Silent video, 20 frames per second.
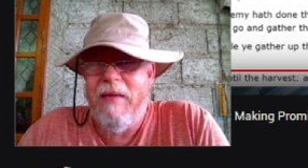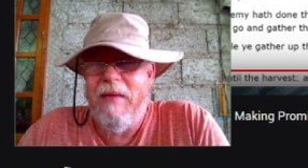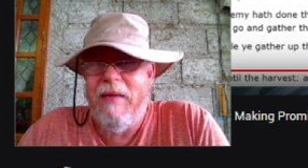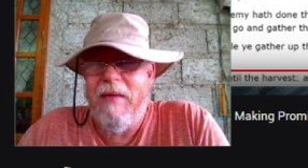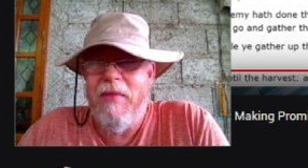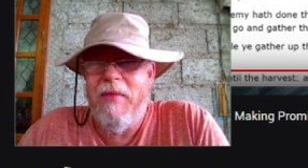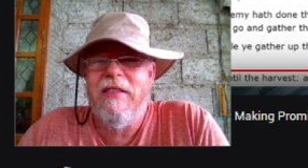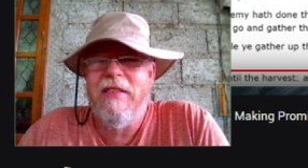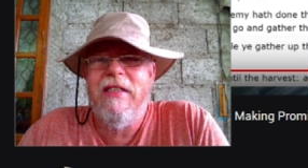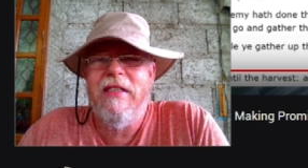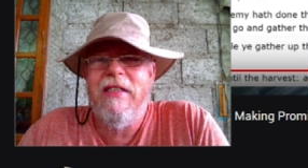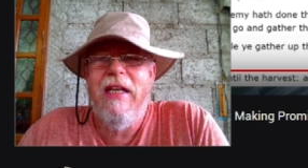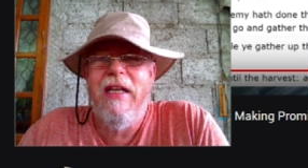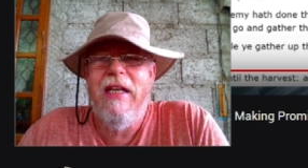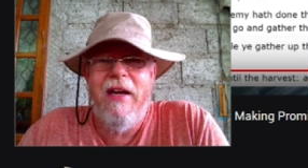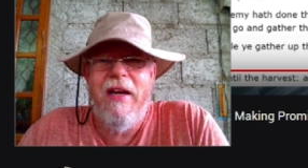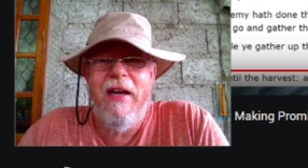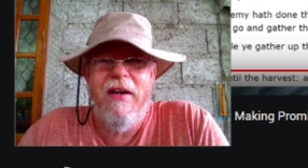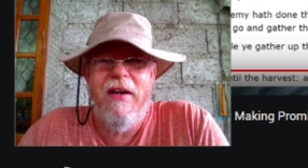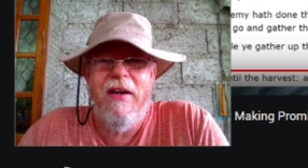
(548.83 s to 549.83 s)
I'm not
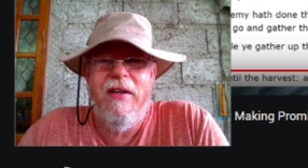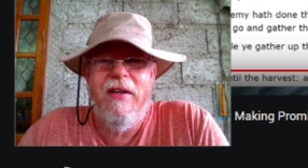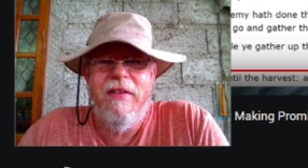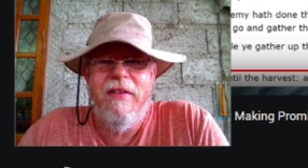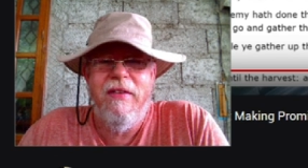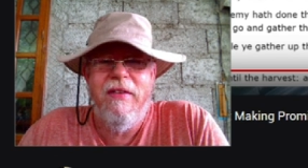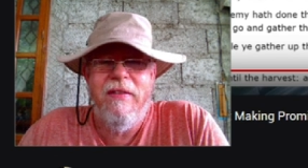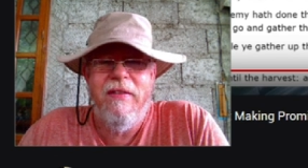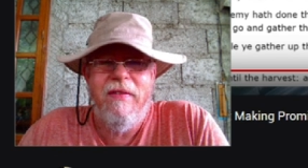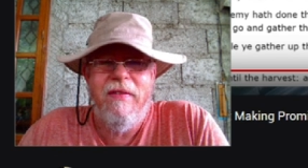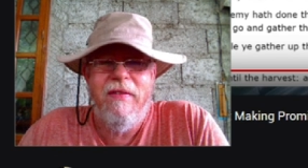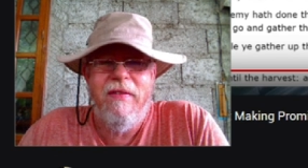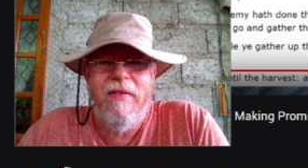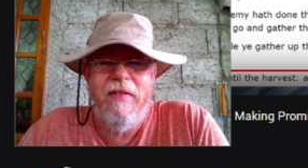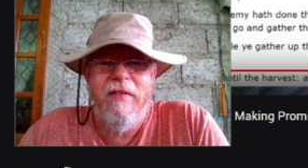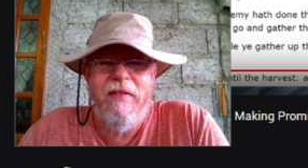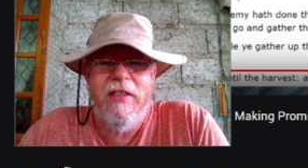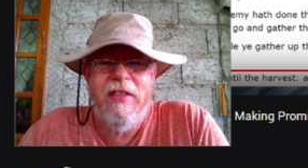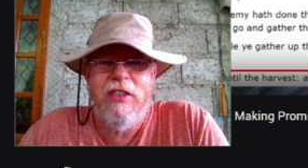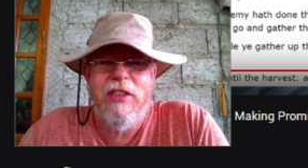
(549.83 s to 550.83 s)
scared
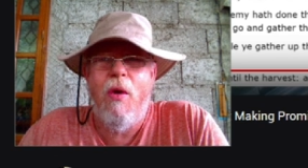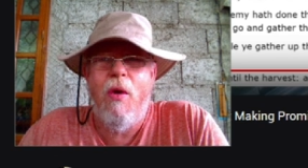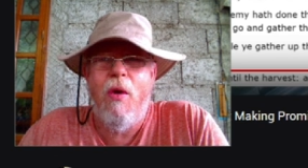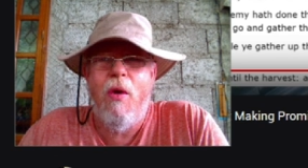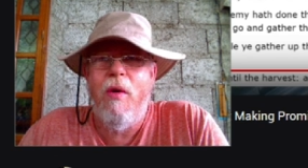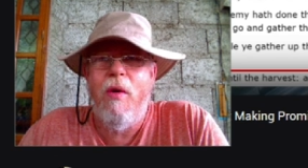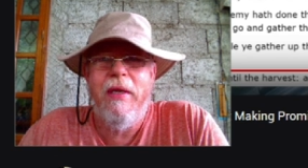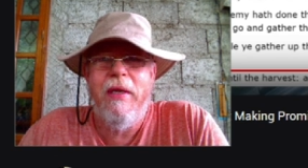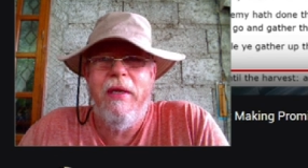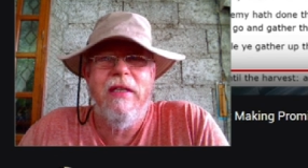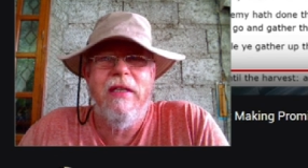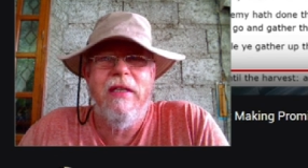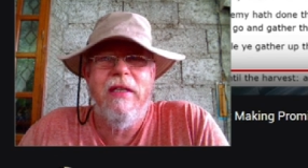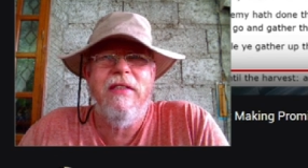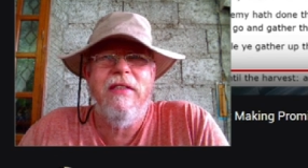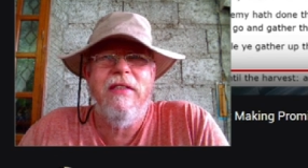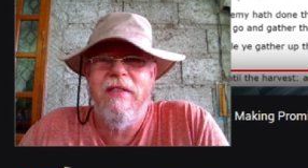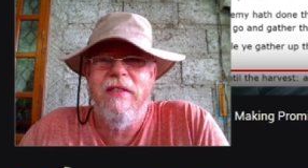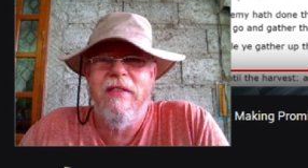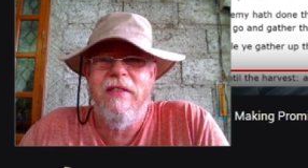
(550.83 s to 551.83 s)
of these
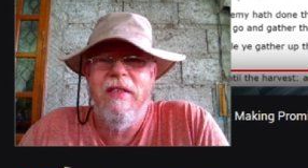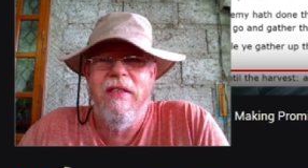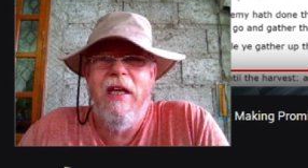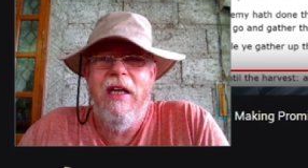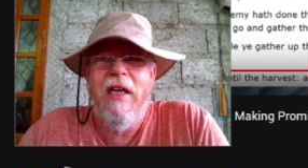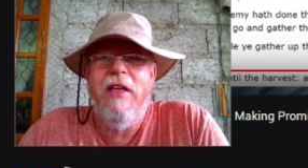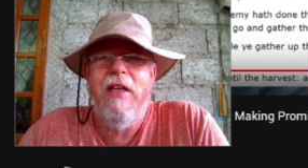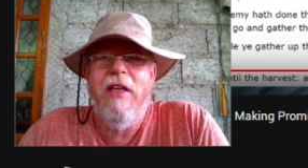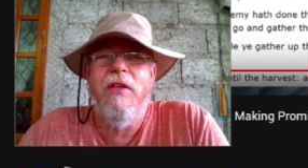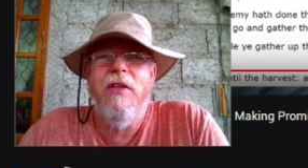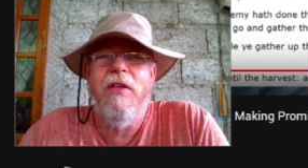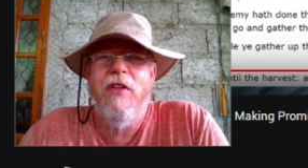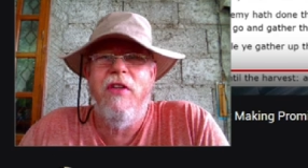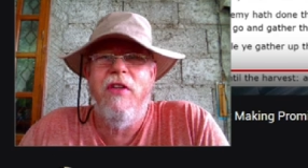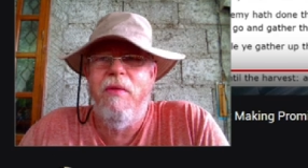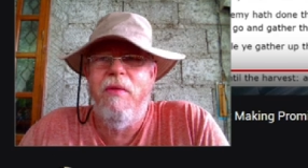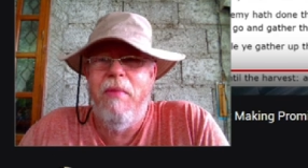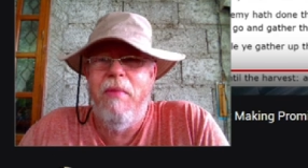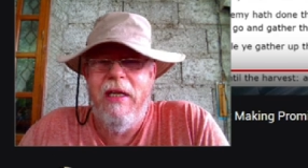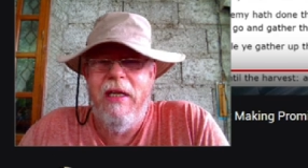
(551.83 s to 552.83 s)
scorpions. You
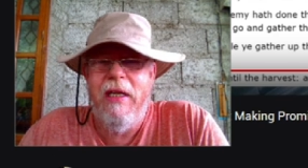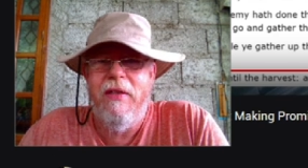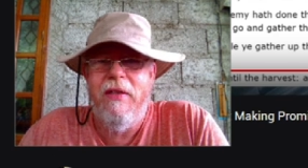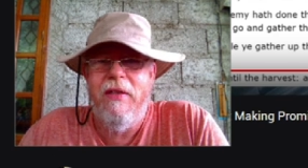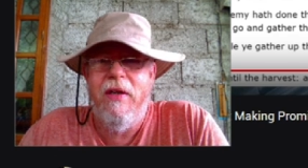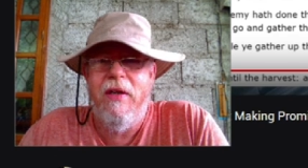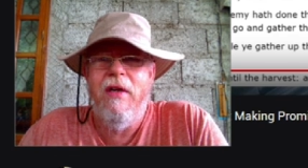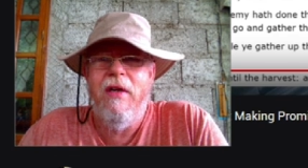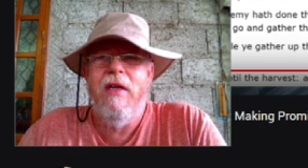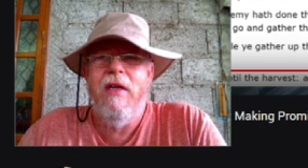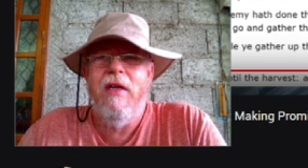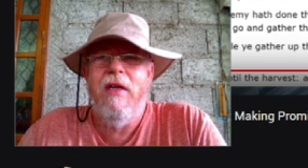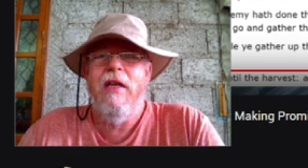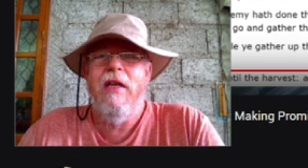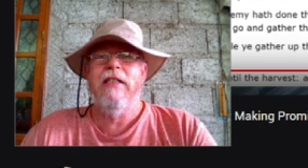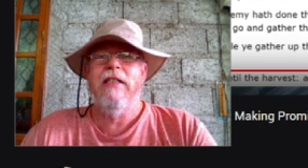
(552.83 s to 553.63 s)
shouldn't be either. It's